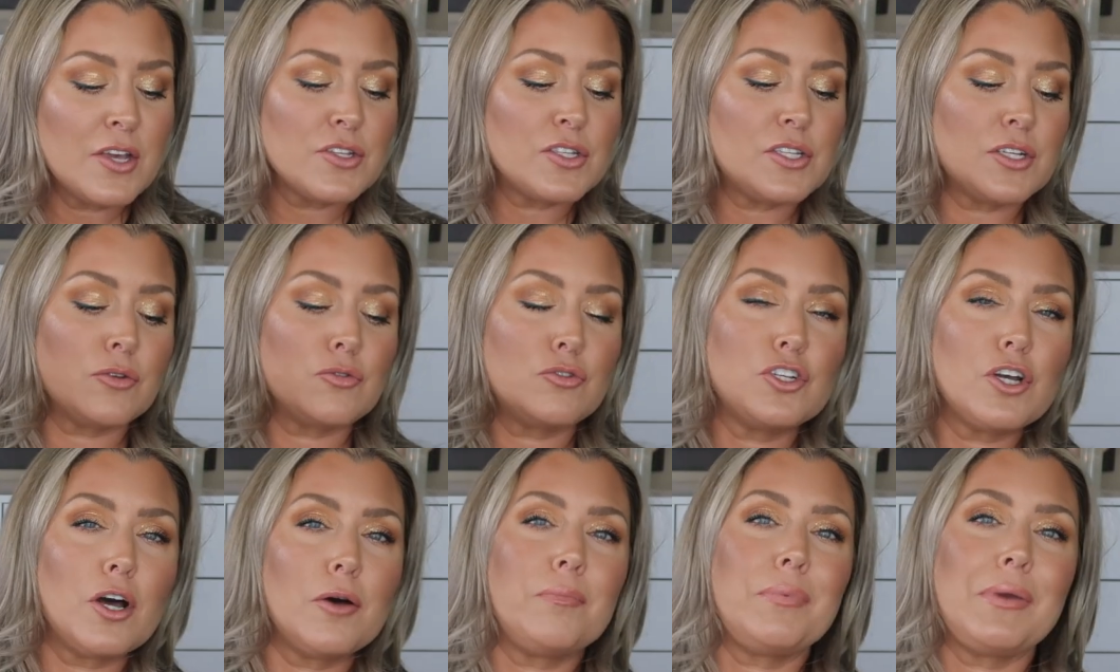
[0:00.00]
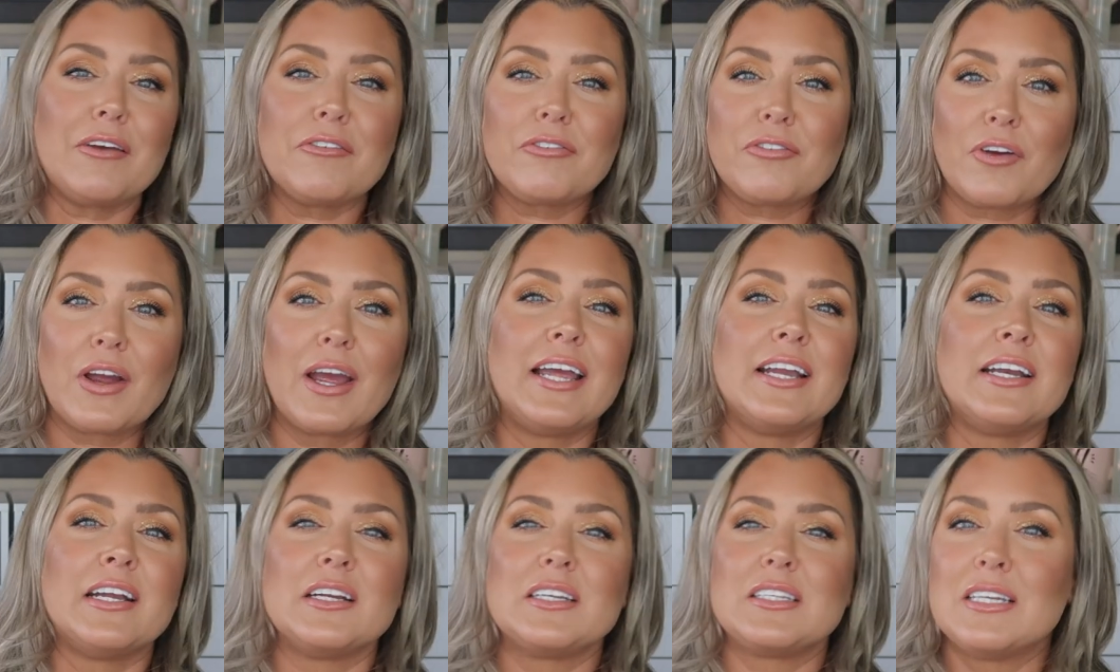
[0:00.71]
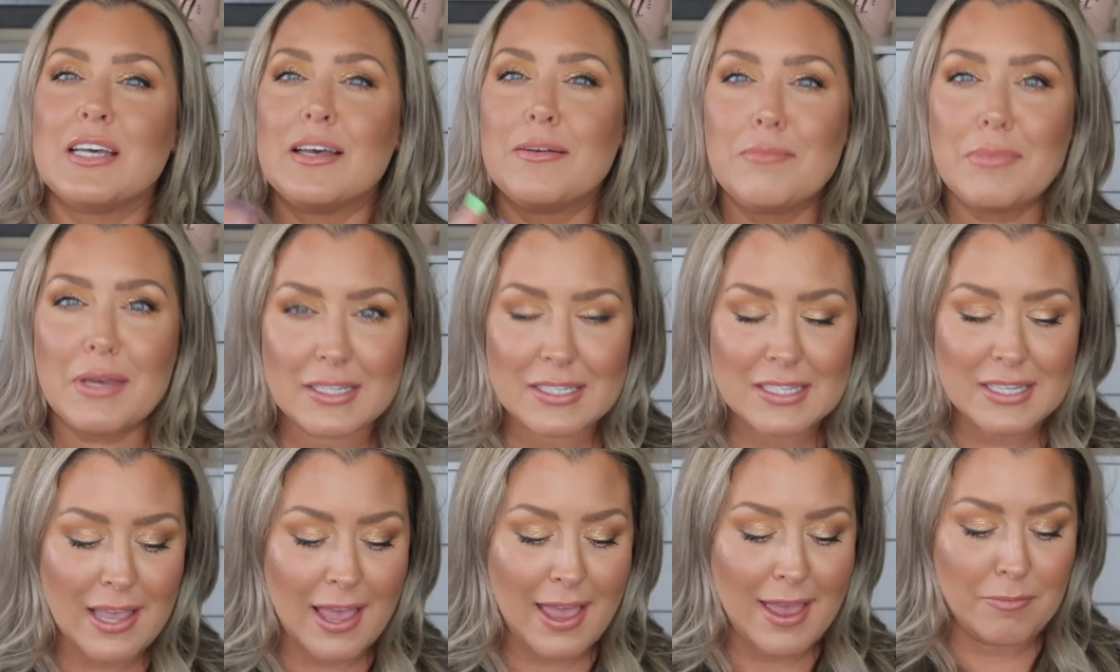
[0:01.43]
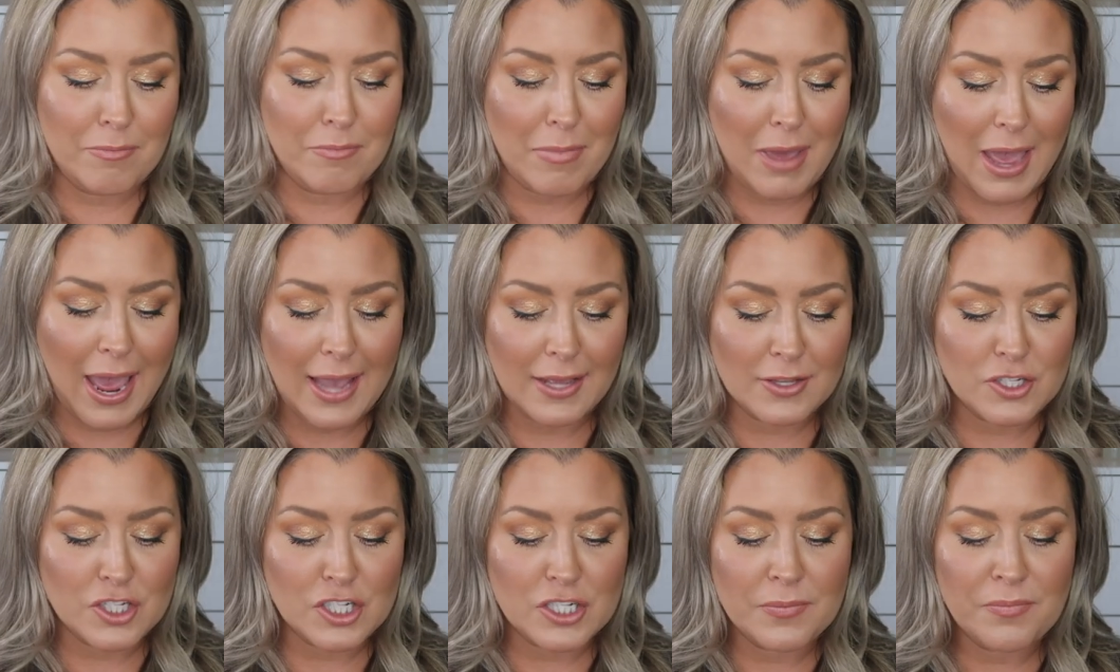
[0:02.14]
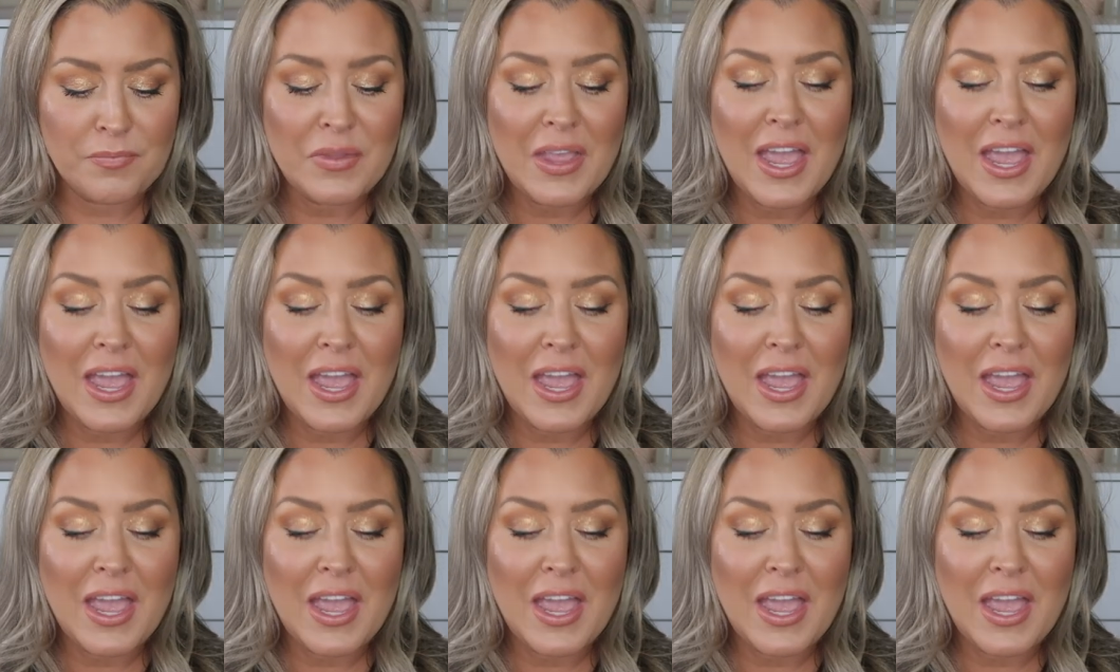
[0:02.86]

So don't be afraid to mix and match.